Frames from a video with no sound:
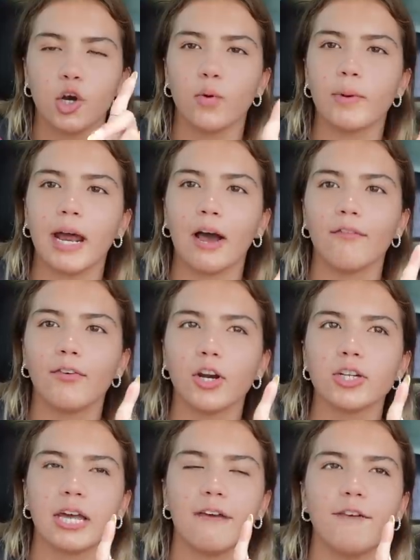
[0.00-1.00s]
Urban
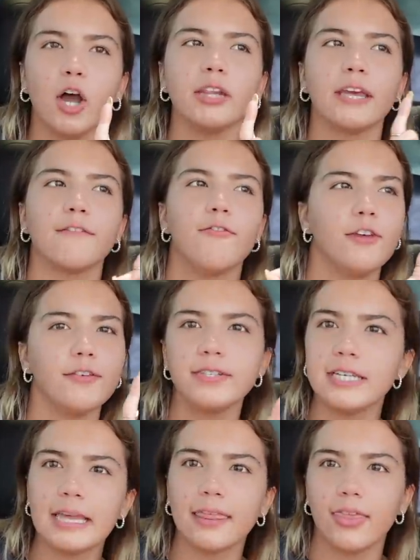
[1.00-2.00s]
Outfitters. I found like
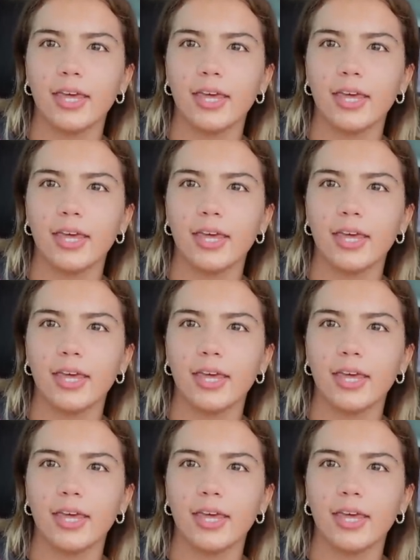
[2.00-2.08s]
15